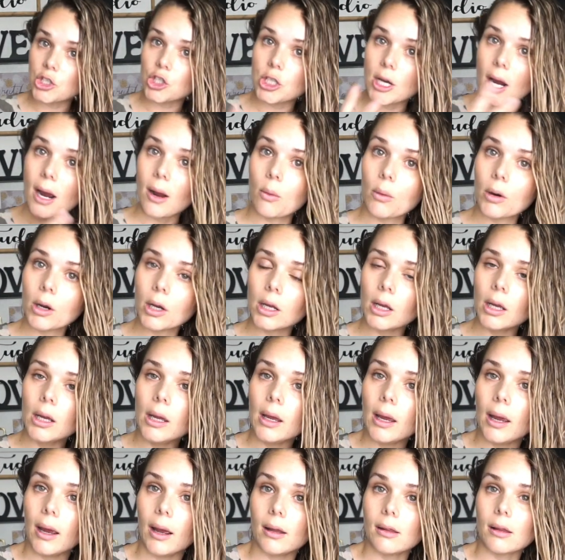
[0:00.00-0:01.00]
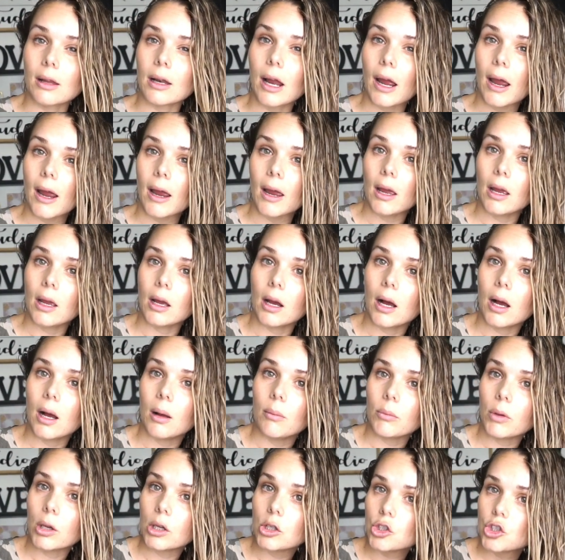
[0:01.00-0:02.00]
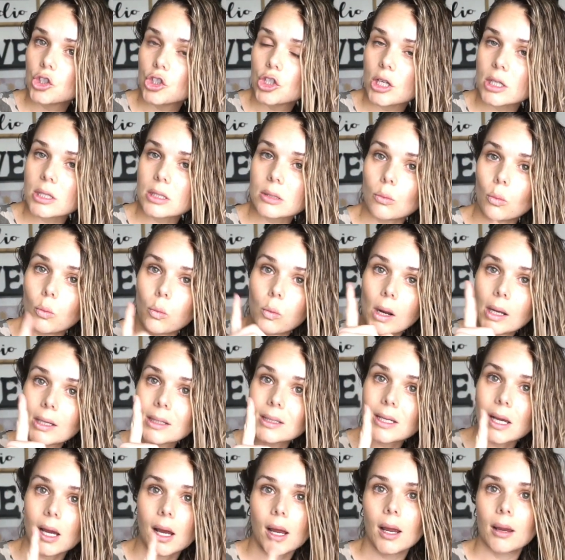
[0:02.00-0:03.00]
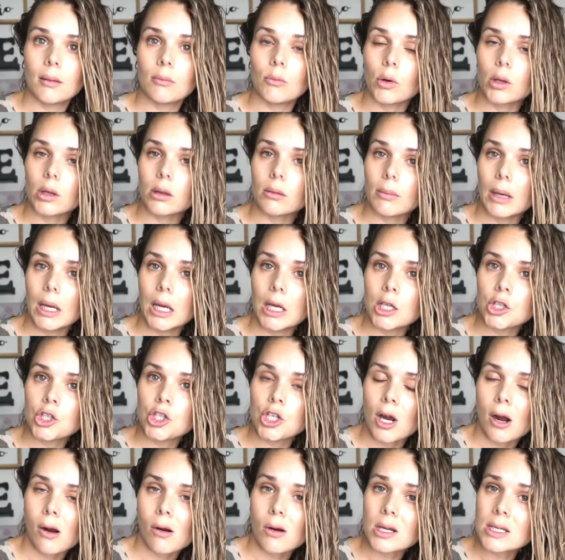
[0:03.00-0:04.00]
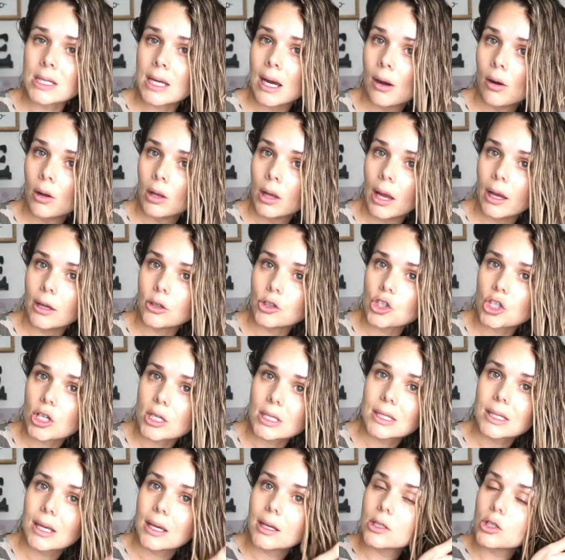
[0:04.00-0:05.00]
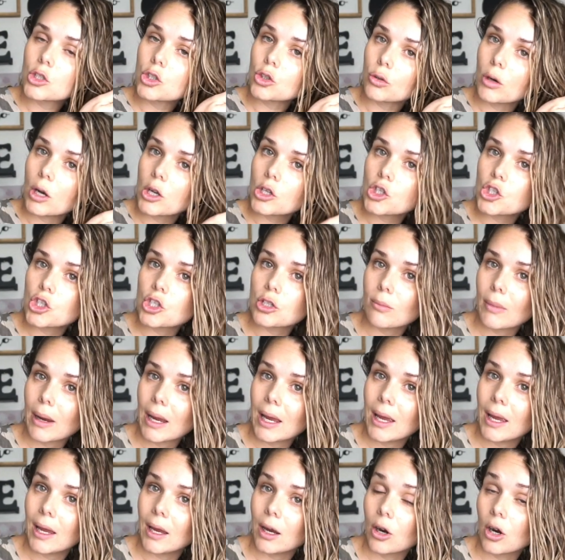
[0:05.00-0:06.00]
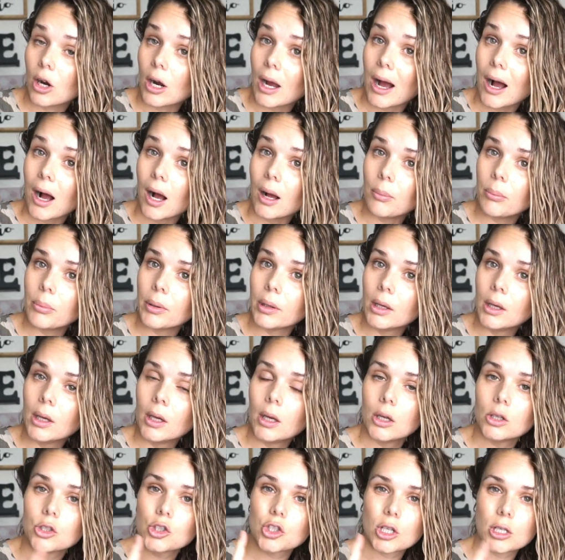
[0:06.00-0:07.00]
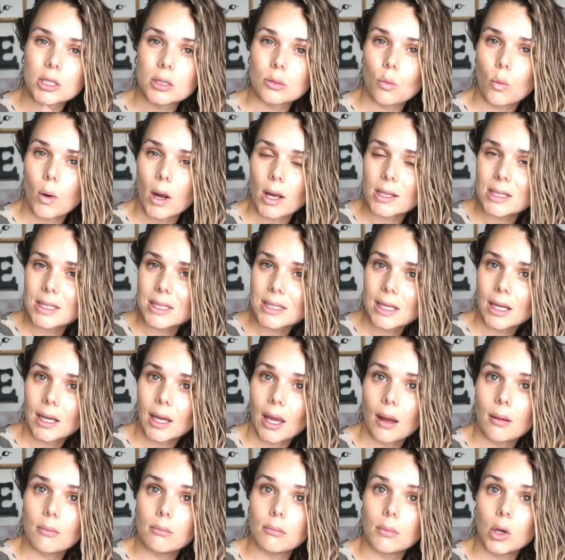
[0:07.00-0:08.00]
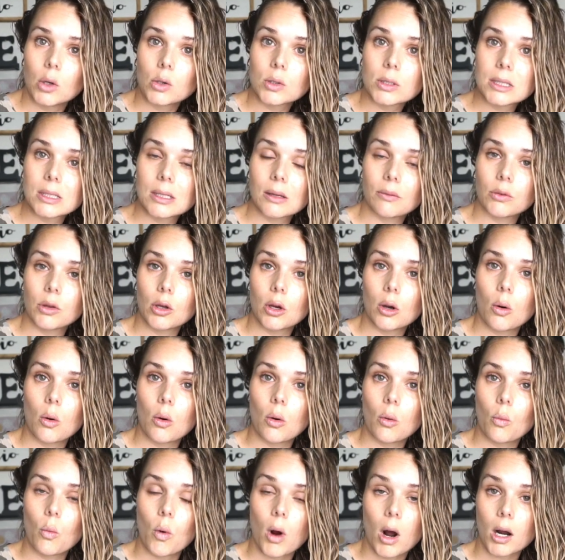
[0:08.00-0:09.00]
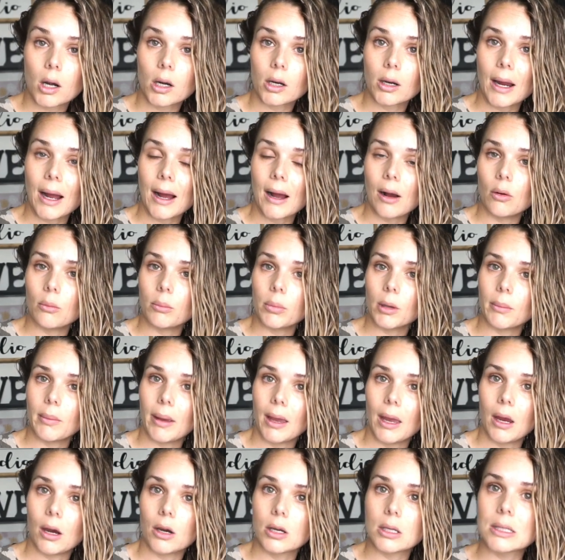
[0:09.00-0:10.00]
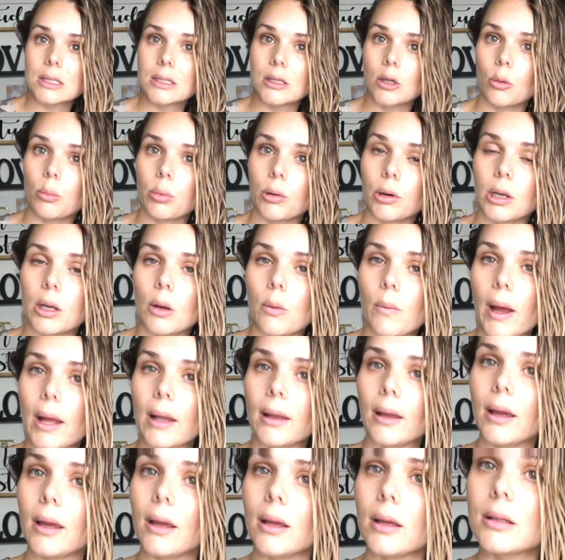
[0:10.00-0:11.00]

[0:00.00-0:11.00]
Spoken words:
showered, and then I just one time with my shower towel, I just like scrunched my hair up just once to get most of the water out, but my hair is still pretty wet, like